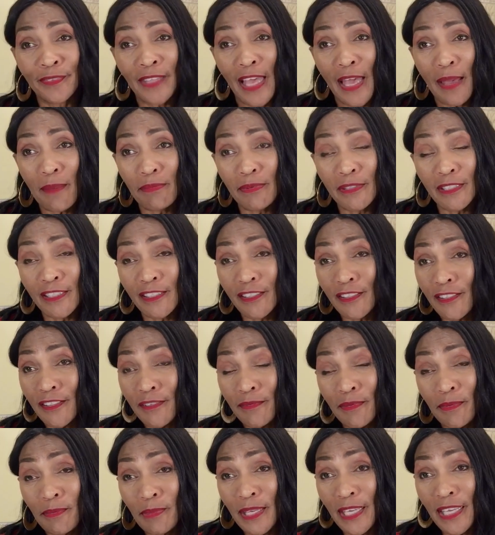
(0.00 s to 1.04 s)
happens
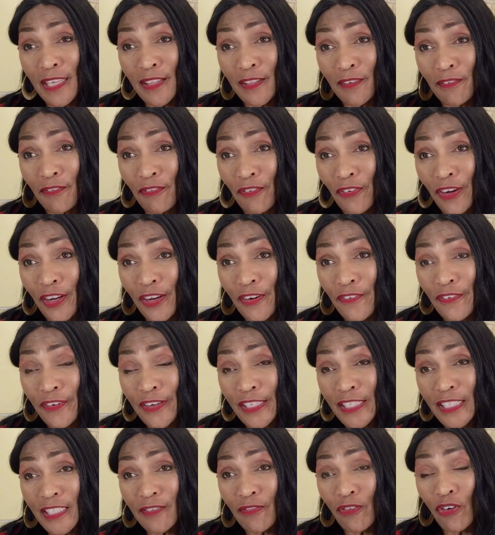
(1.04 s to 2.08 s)
to be the
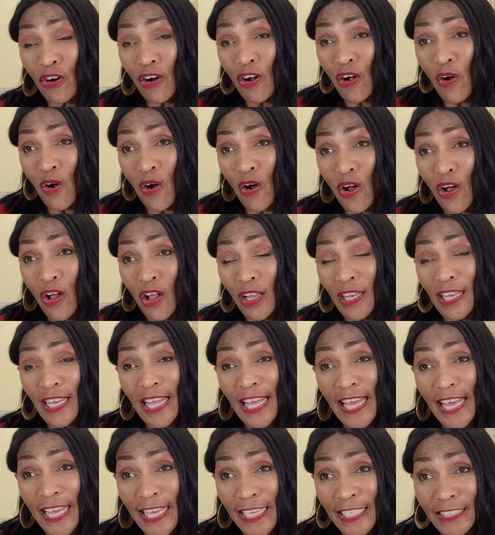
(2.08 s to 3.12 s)
fragrance for all
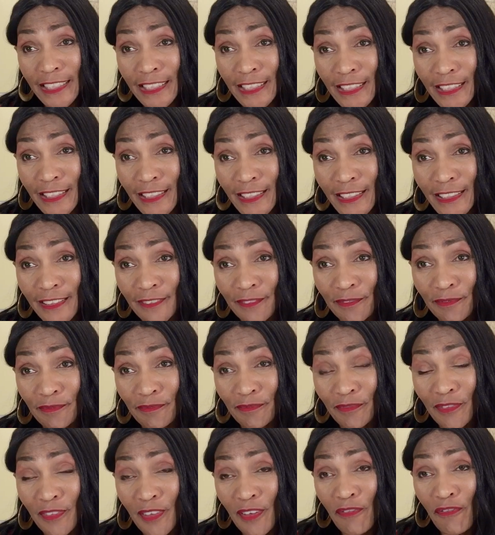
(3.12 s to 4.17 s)
ages
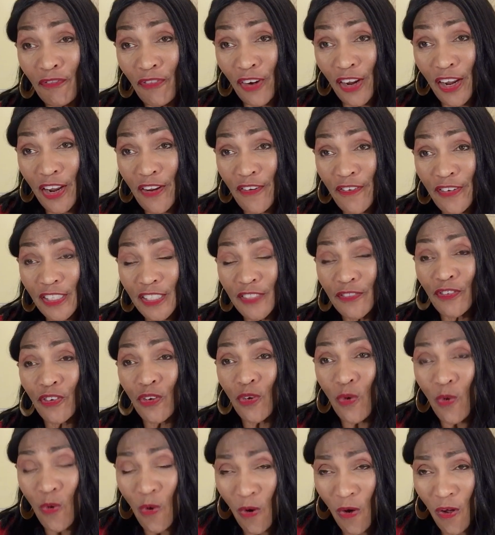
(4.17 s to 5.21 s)
the fragrance
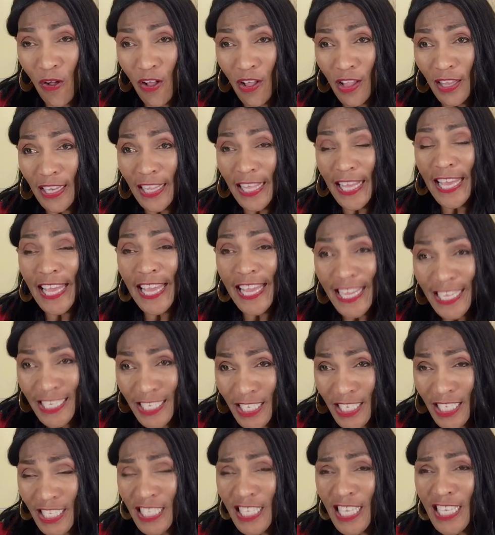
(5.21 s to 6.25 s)
for all
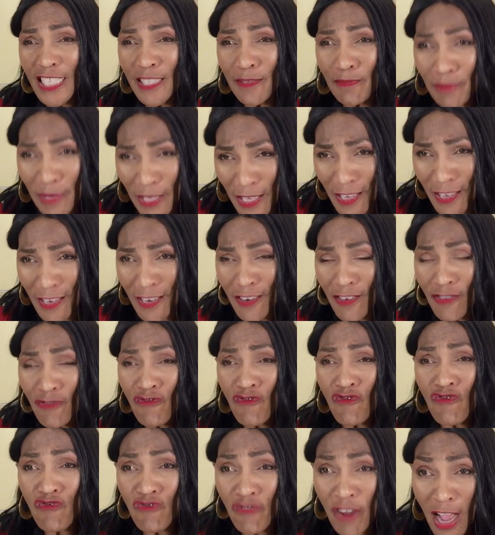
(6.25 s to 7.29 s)
ages that's been
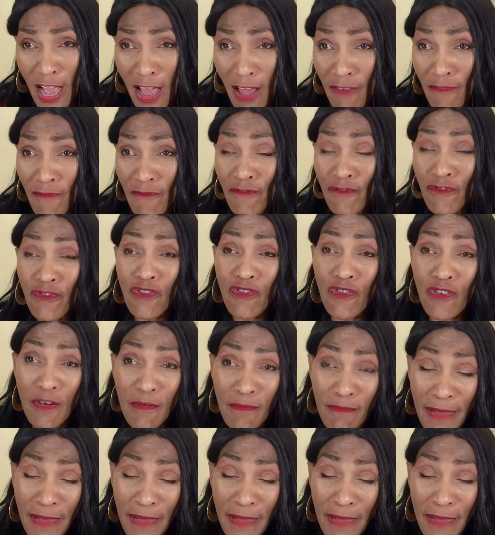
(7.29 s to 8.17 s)
around for